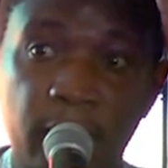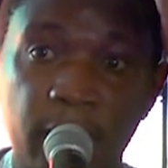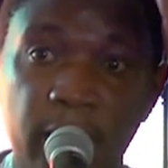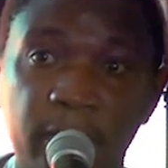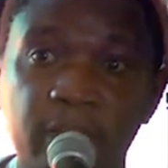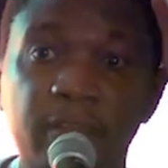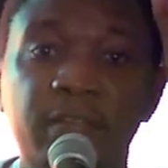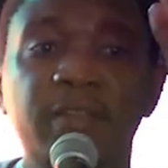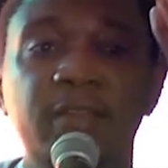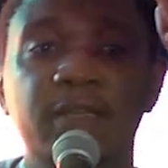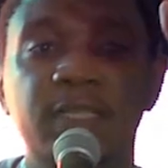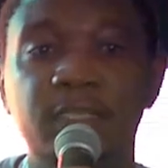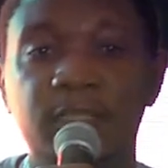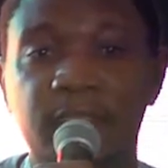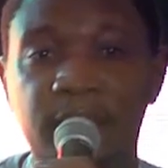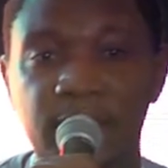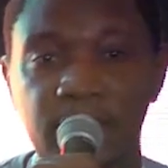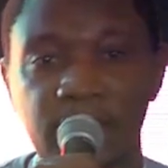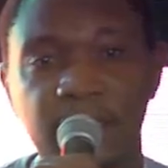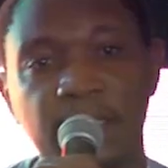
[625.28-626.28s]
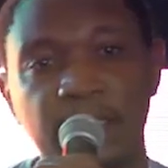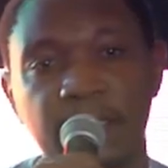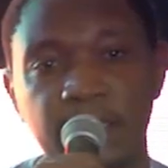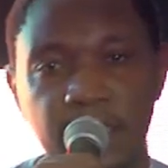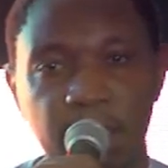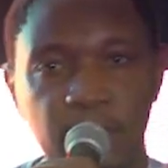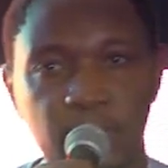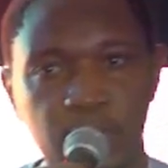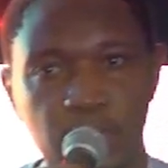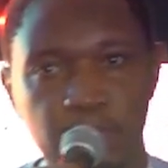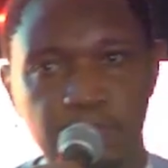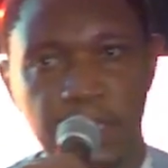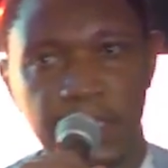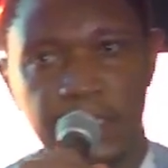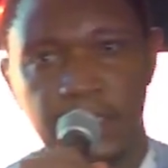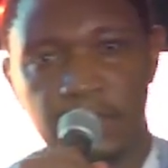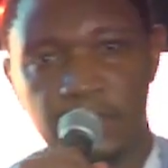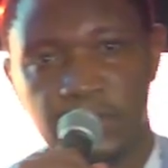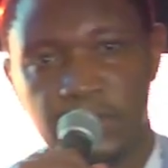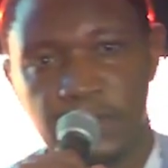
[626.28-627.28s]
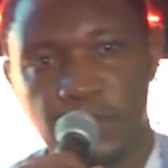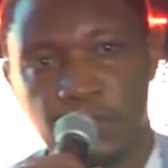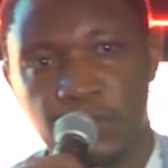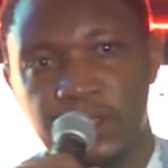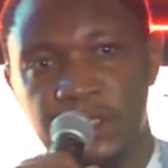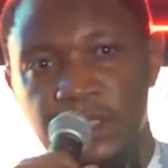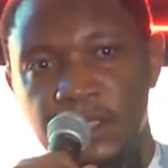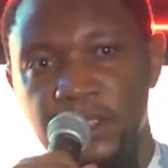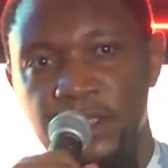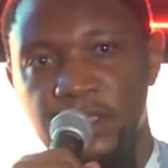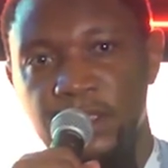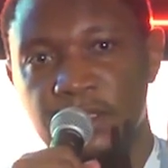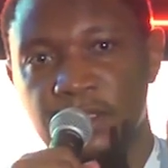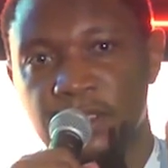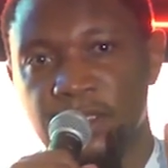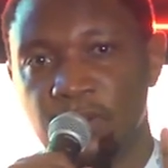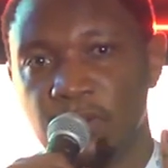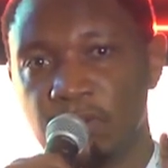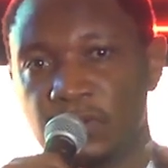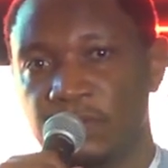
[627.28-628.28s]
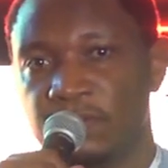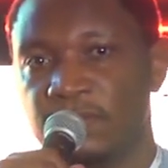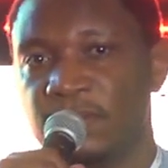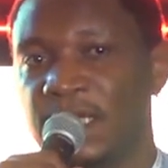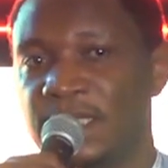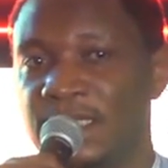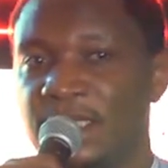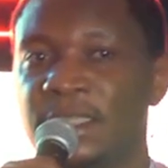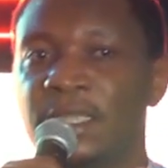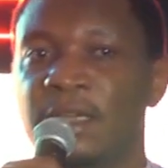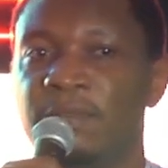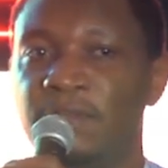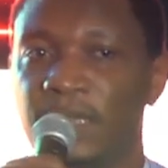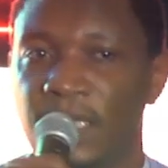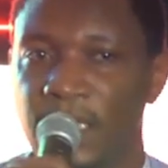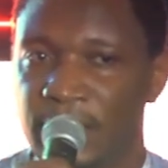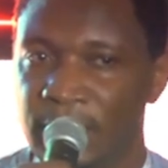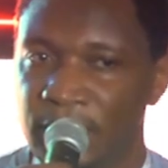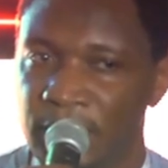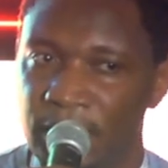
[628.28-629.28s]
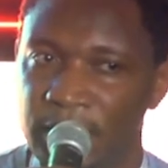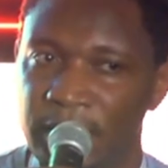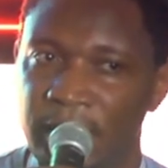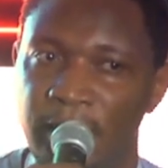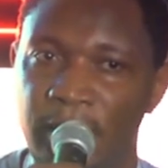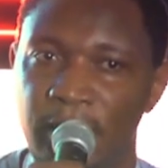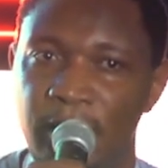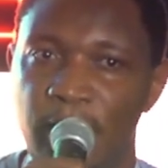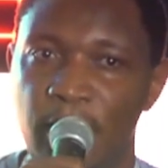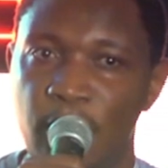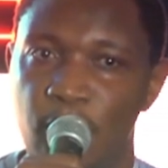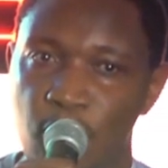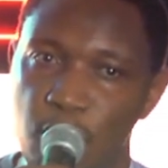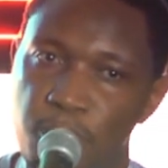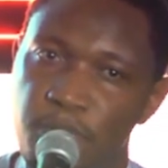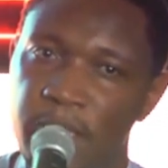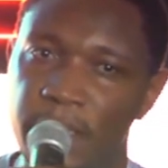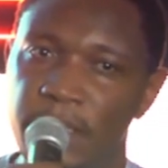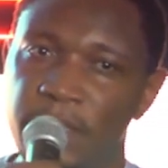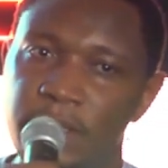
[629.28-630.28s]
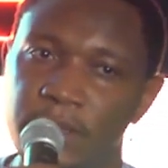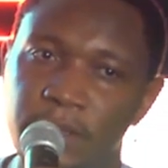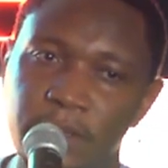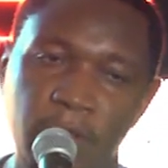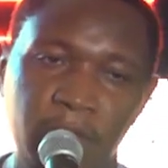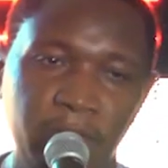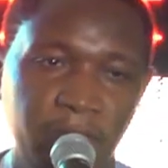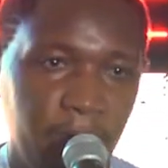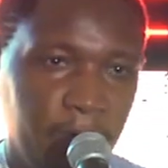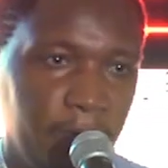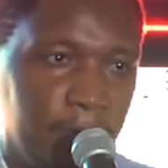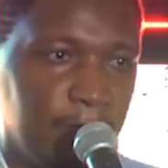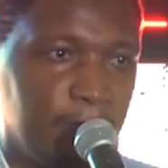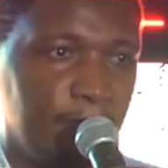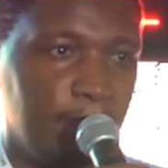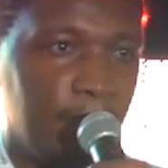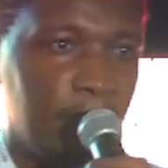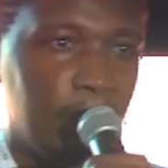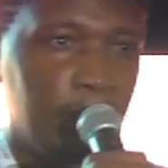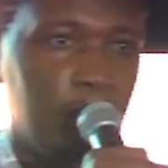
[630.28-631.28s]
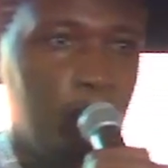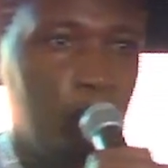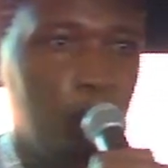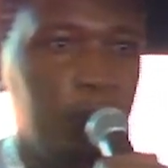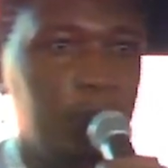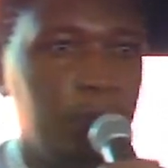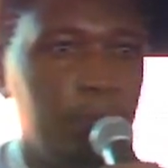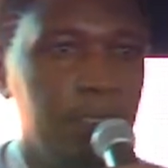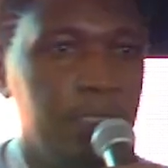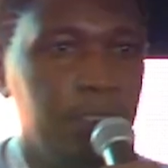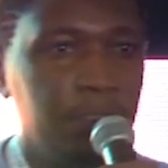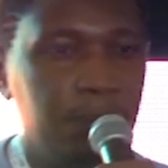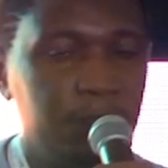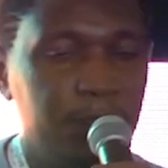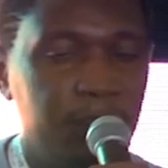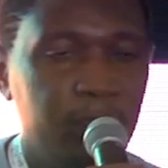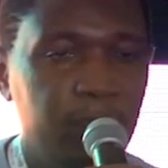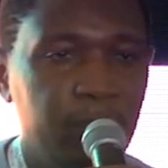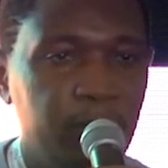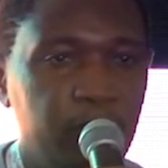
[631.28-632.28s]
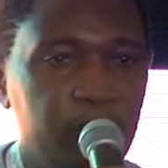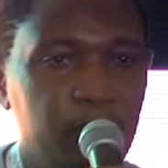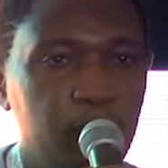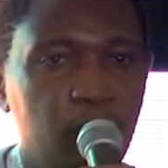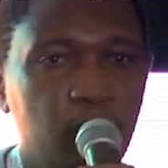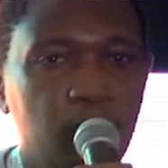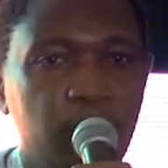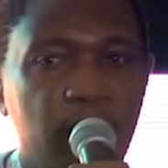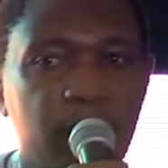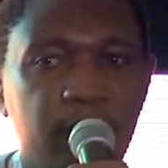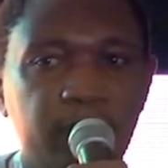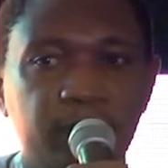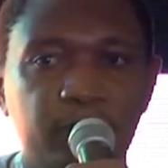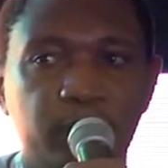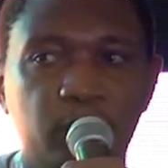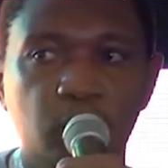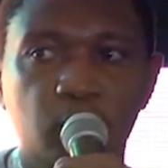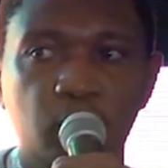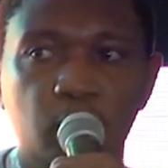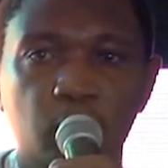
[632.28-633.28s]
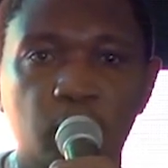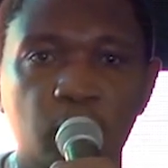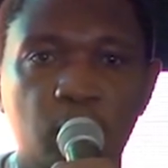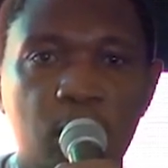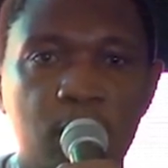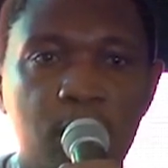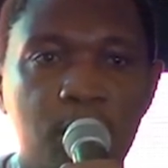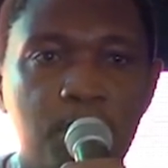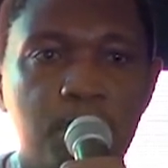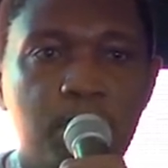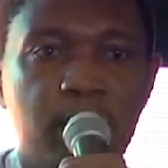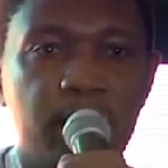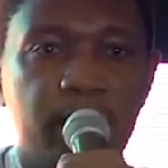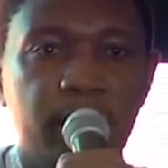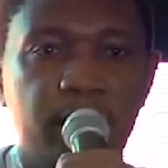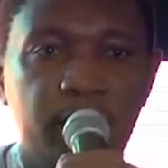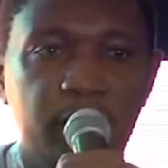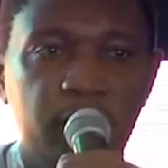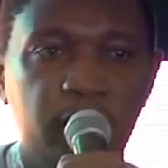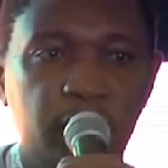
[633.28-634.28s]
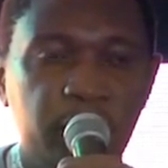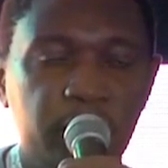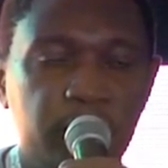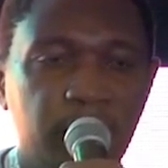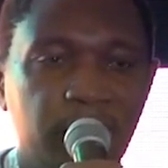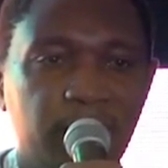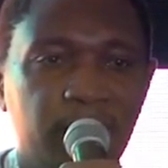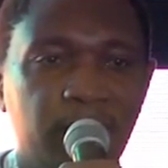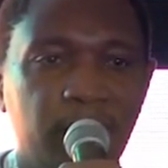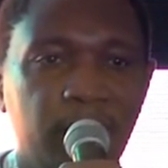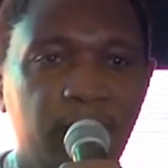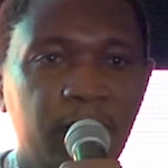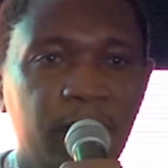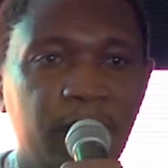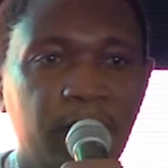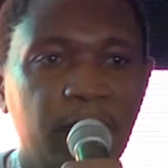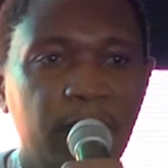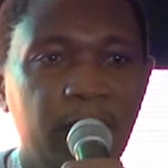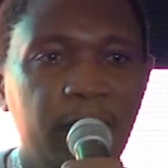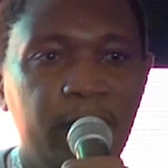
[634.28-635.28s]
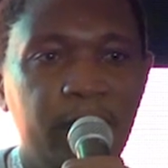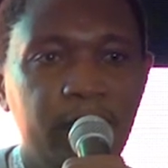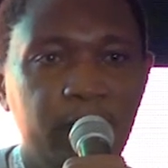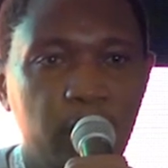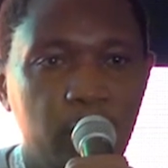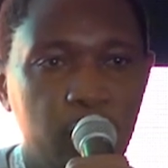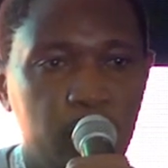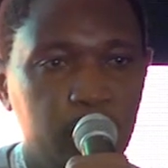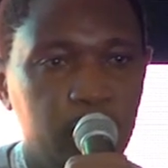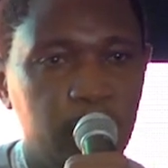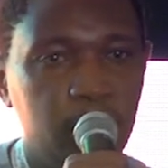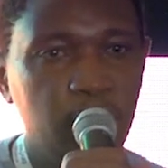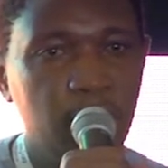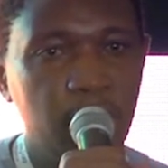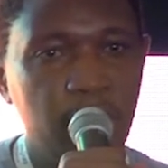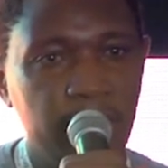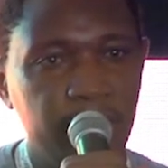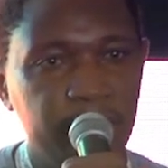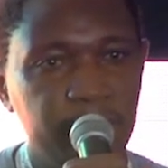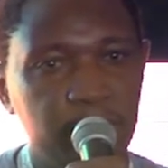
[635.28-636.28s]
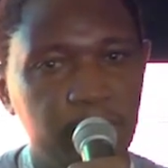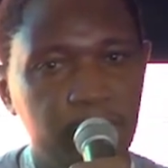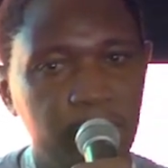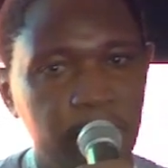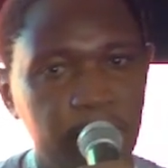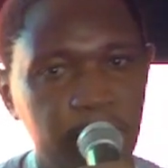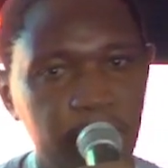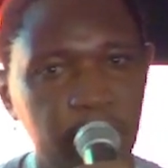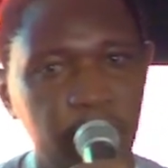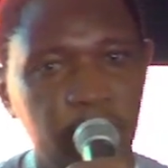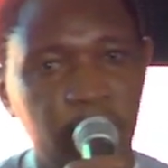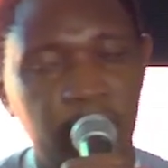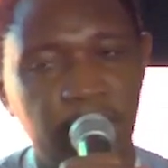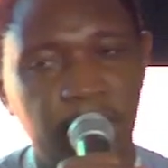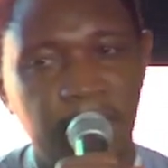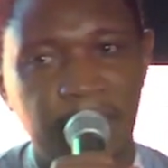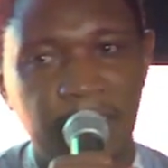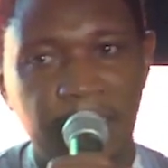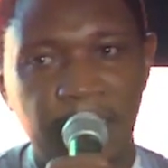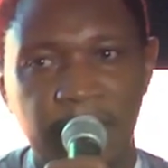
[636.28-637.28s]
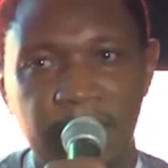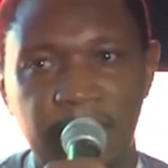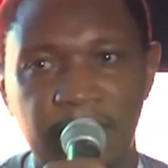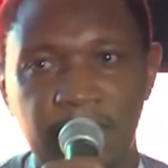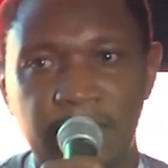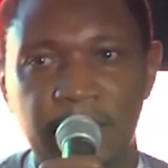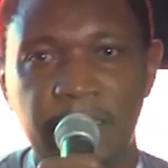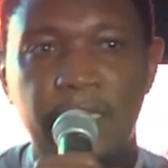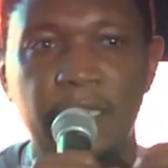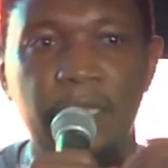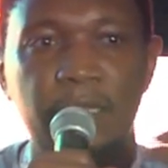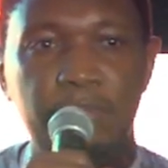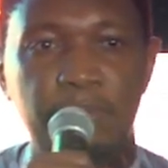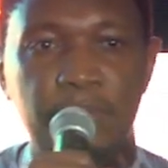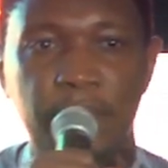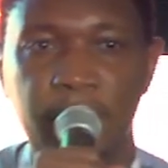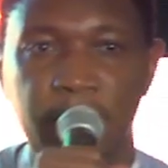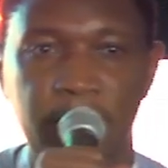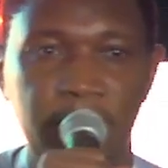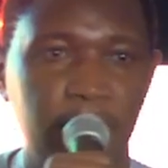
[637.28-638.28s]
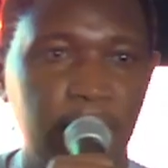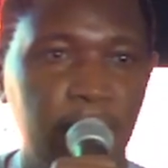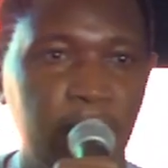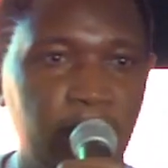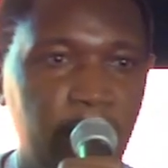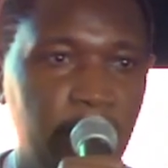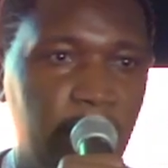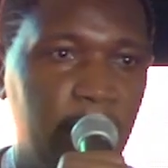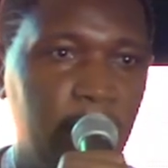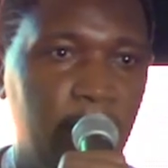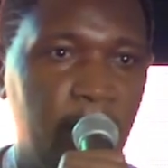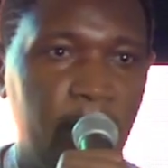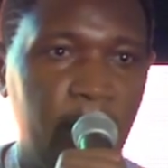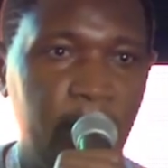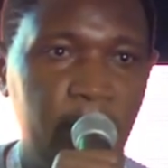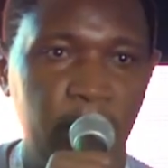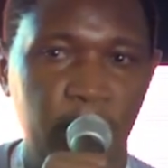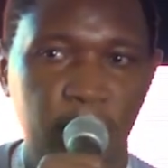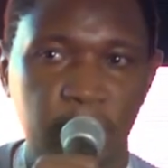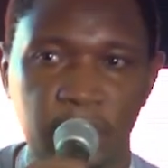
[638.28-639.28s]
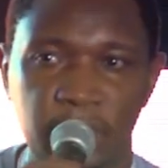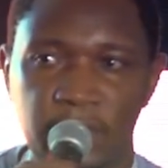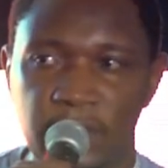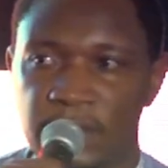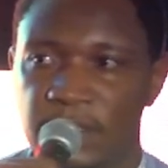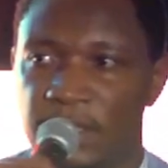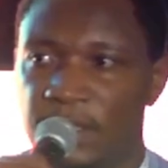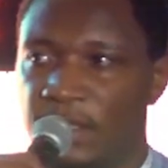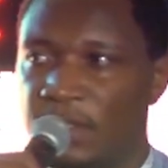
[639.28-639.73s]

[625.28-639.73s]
And then there is GKE Autopilot, which is sort of a serverless Kubernetes offering, which means you don't have to manage the underlying nodes. You don't have to manage the scalability of the underlying nodes.